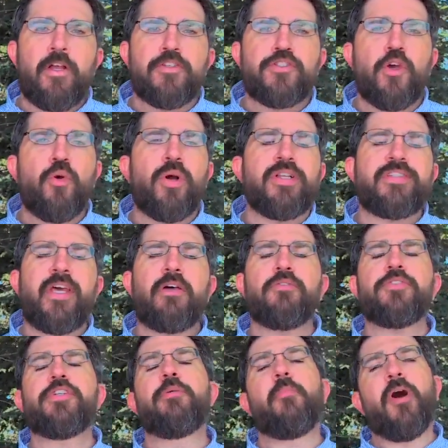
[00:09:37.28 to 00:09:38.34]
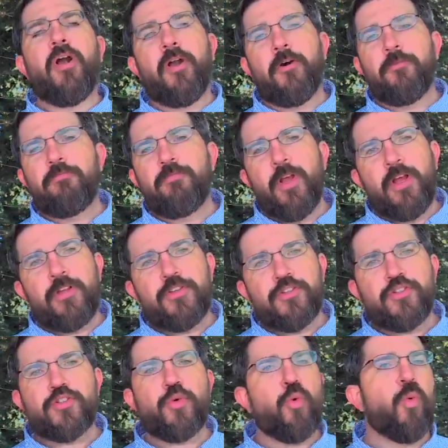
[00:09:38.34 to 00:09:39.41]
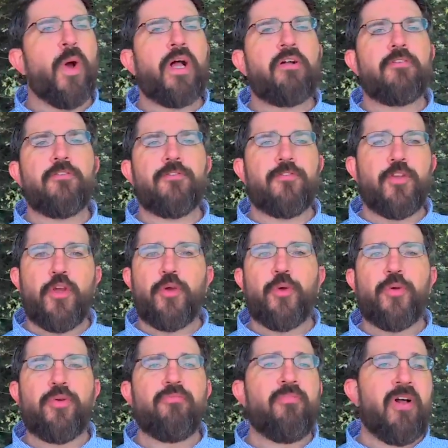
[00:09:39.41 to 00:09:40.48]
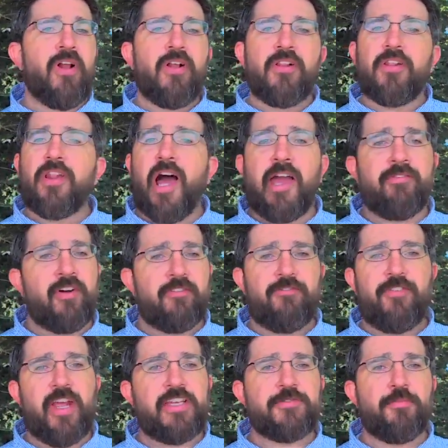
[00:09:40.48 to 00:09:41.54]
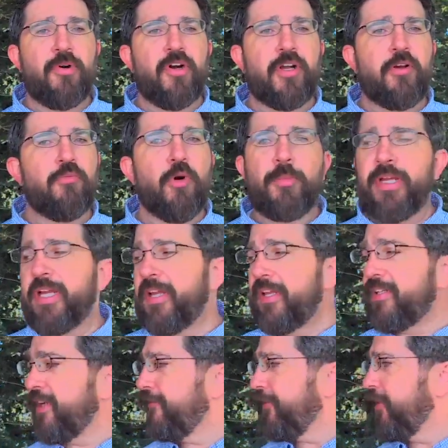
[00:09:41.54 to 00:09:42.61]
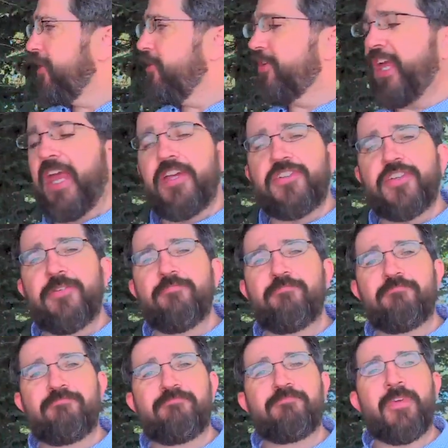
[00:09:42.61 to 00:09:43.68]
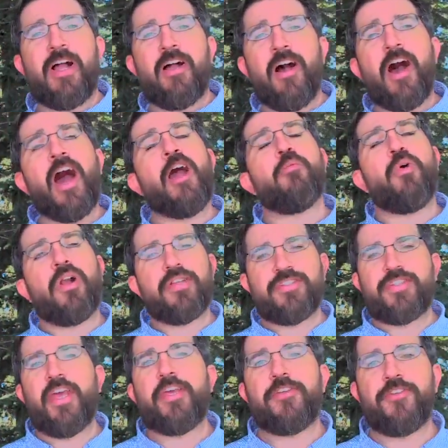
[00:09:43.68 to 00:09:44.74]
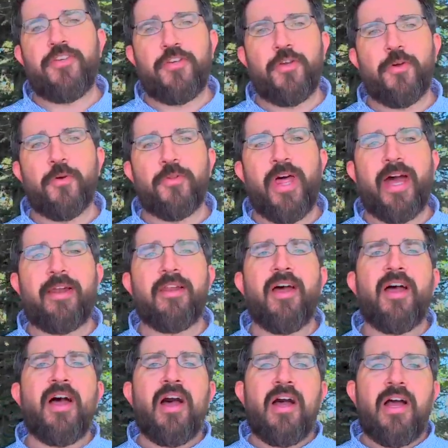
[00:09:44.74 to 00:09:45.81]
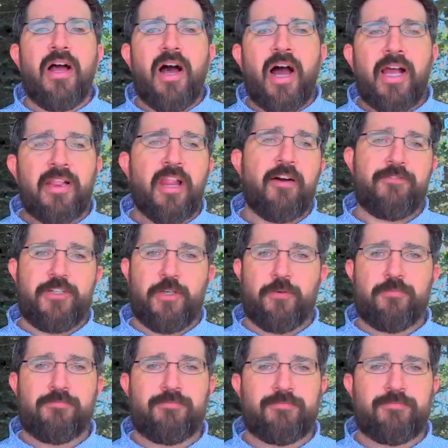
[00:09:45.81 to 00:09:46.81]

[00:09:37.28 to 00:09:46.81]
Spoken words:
So until tomorrow, 12 noon, live on Facebook, we'll be in a different location. I want to say to you that I love you.